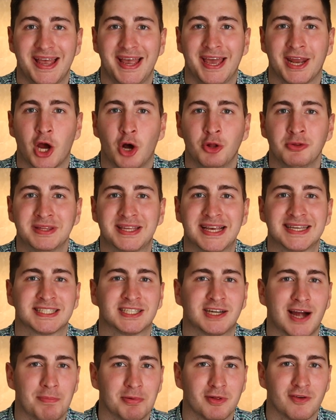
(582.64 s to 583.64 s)
It only takes
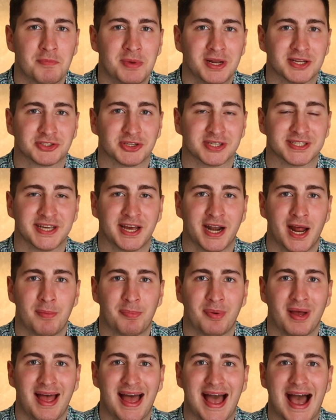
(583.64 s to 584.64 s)
a couple of minutes to set
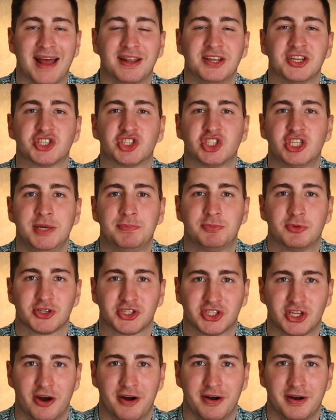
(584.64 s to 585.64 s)
up and is cheap to
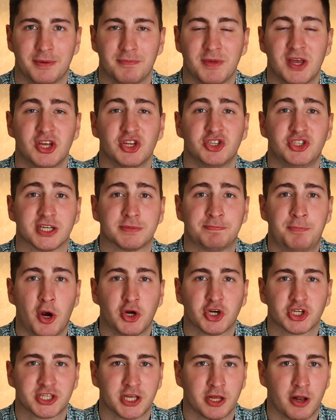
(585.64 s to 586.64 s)
start. Just
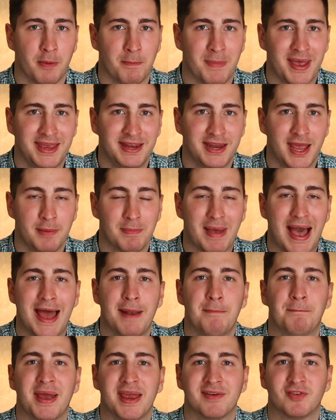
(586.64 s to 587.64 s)
purchase a domain name
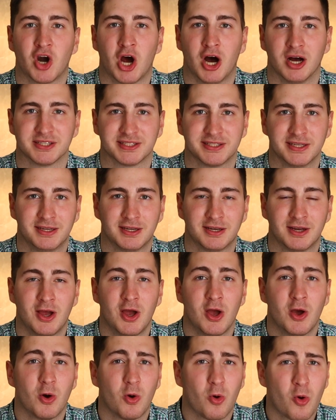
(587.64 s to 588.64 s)
and pay for hosting.
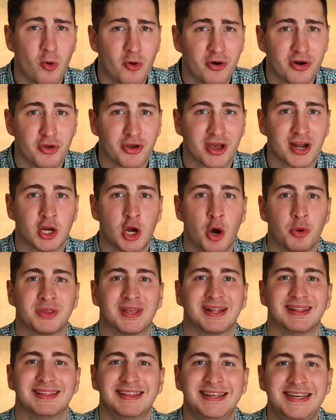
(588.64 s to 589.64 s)
Or you can go
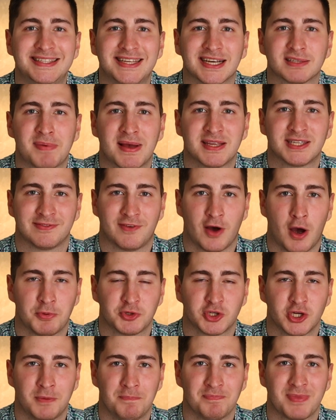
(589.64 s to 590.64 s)
with the least expensive
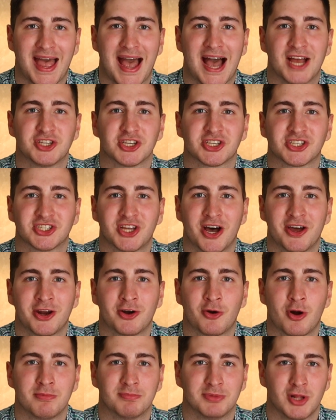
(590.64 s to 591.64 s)
option and just start
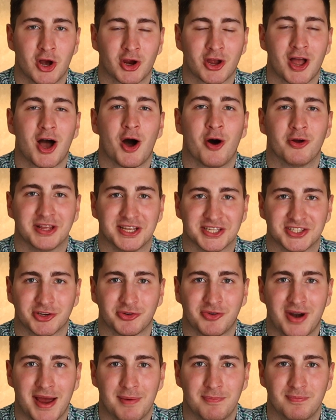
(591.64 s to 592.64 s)
your own blog on
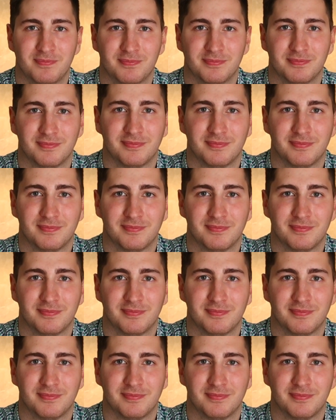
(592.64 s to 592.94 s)
Instagram.